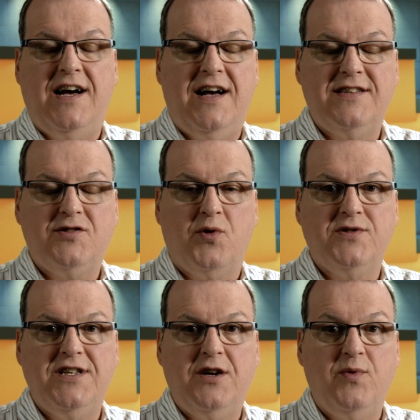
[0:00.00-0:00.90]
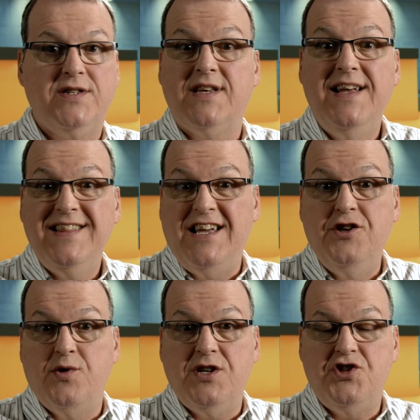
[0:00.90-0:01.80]
uh, source sequence that
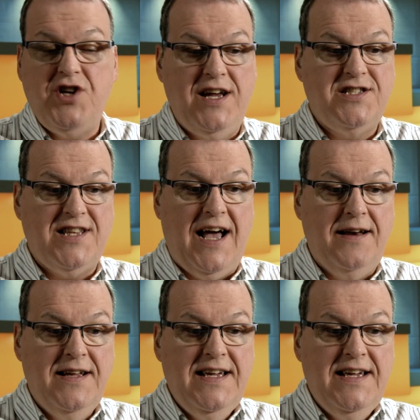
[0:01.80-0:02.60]
you can change that.